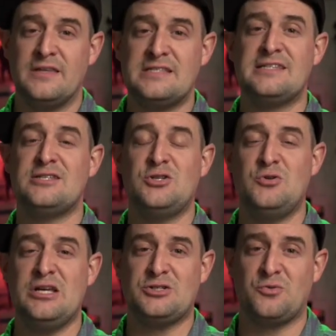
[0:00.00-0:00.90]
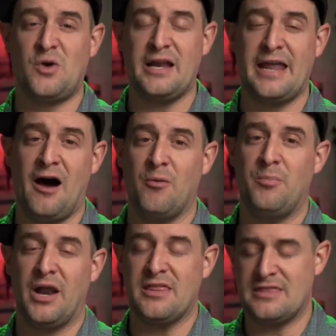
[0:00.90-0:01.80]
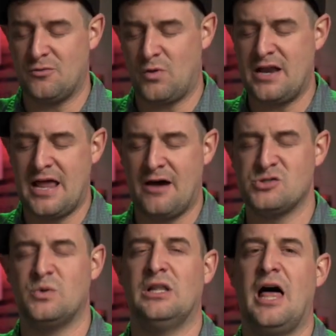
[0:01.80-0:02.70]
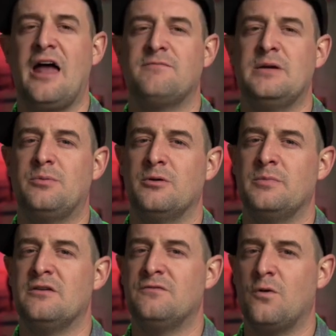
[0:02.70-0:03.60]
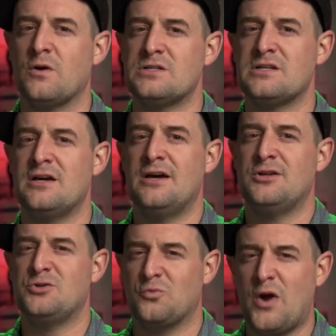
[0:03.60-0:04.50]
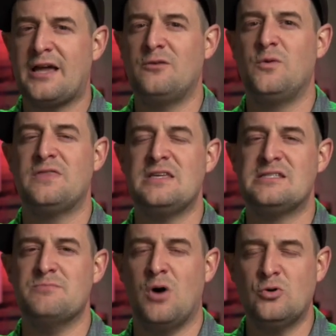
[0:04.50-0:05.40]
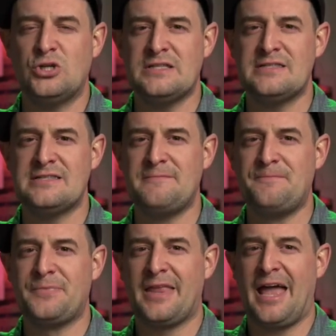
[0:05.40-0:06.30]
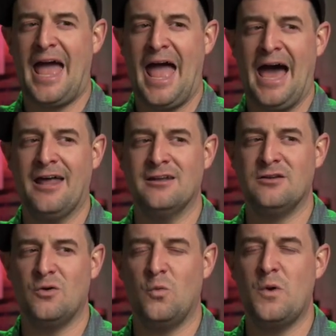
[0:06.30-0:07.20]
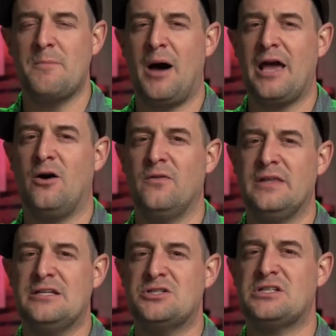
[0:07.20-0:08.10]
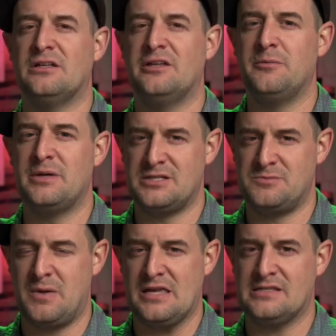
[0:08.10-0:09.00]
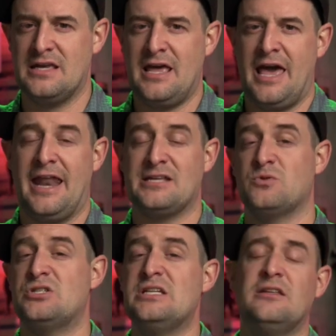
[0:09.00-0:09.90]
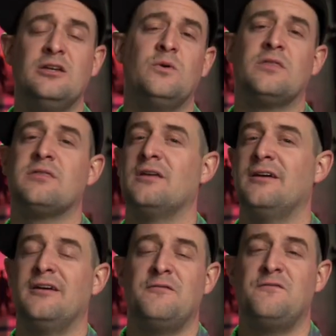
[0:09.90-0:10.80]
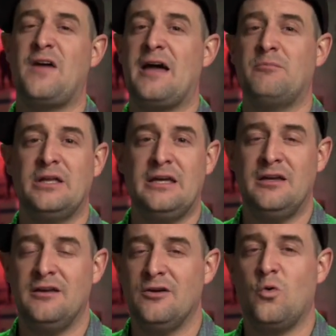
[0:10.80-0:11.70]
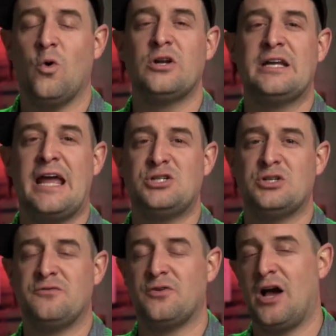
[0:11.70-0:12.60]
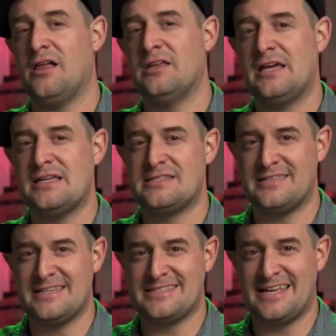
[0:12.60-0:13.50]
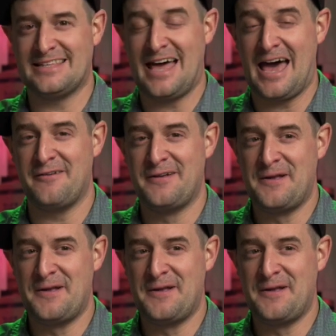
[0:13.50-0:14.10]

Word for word: This isn't unique to right now, but I think right now is when a lot of people are being forced to reckon with these emotions, and we might all need just a little bit of space. And as we're dealing with family coordination for holidays and things like that.